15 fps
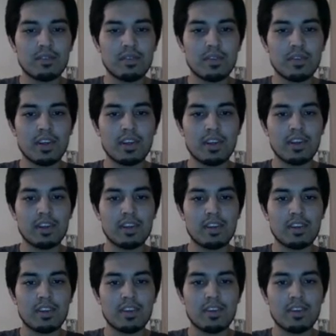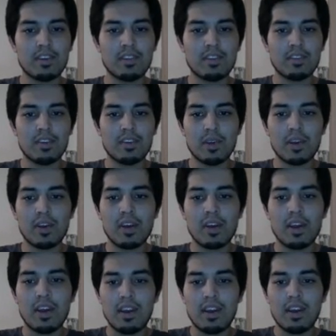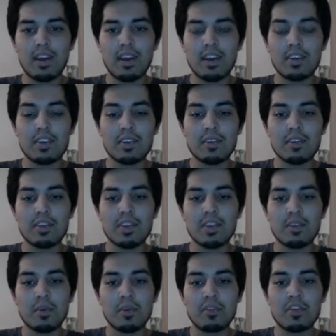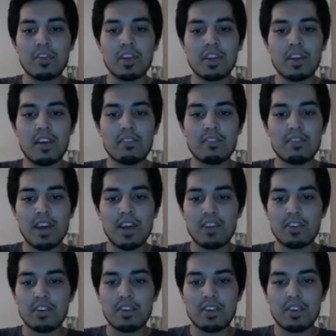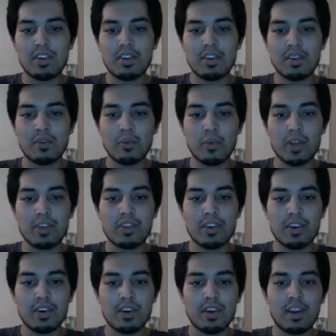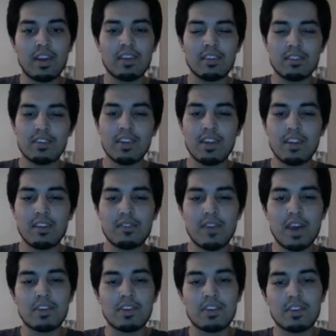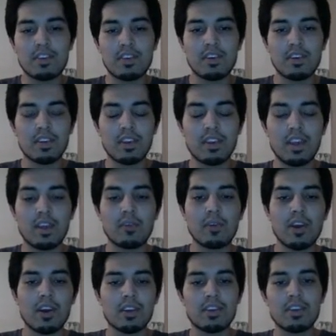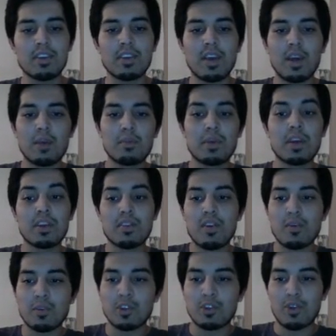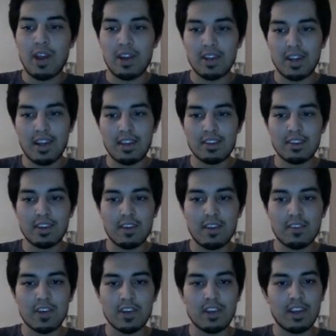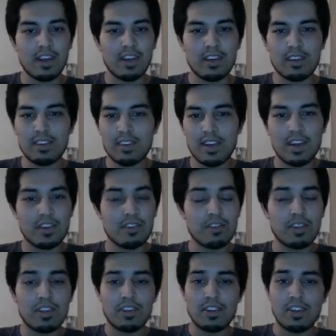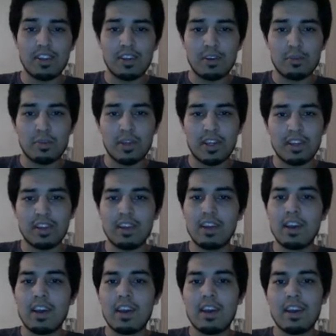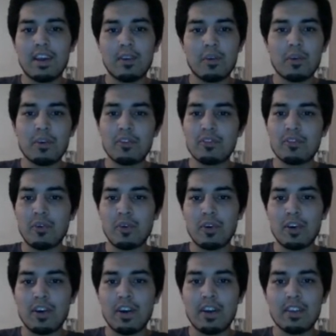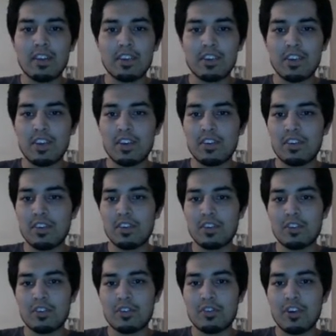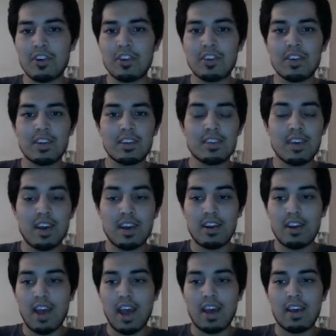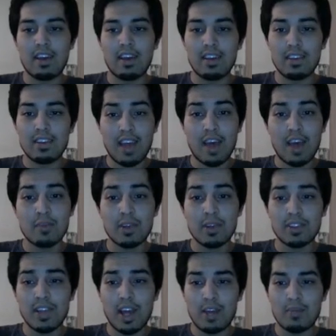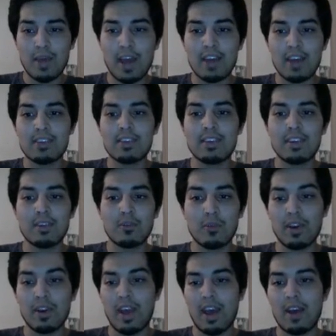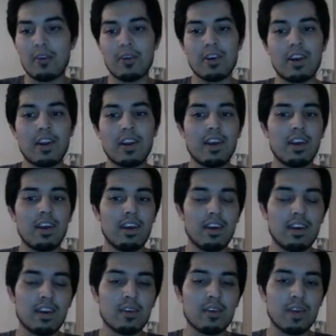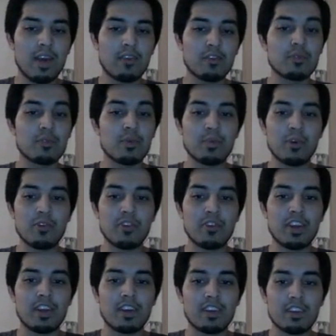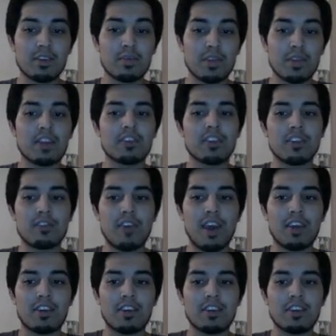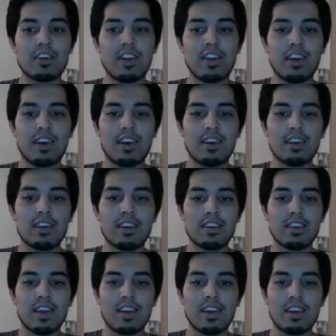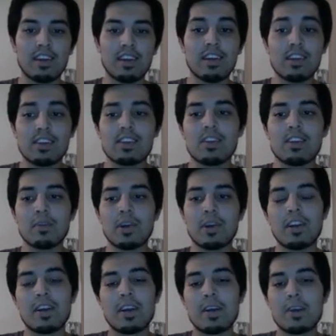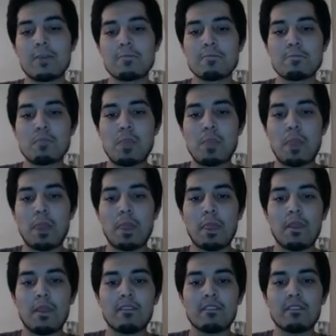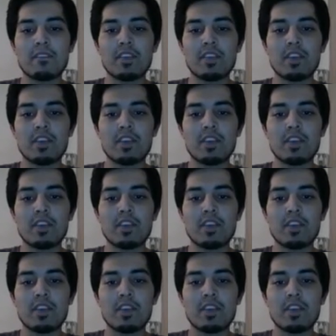Maybe I can get these. Oh, there we go. And so the sun moves a lot faster during winter and slightly faster during the equinoxes because of how much ground it has to cover. And as you can see here plainly, in order for the sun to traverse an entire uh, that much landmass in one hour, uh, it would have to be moving substantially faster uh, than in summer. And